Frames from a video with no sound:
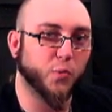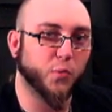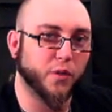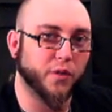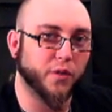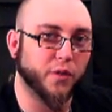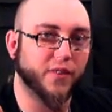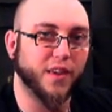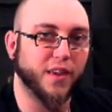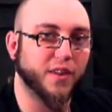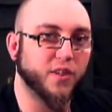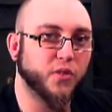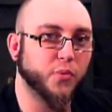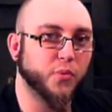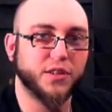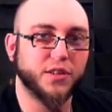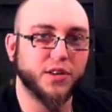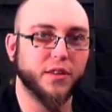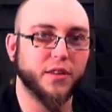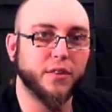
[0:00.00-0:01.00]
would send to
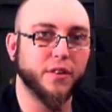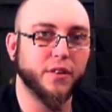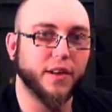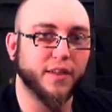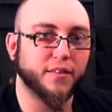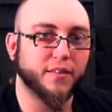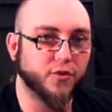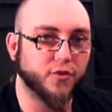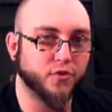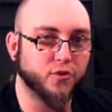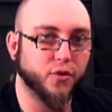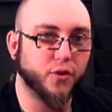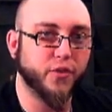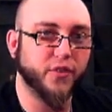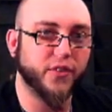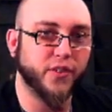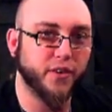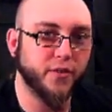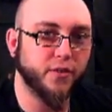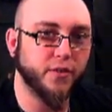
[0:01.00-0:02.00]
each other as control
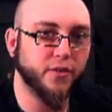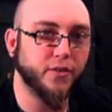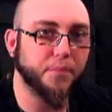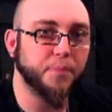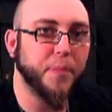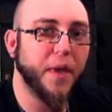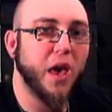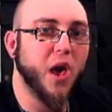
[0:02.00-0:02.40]
signals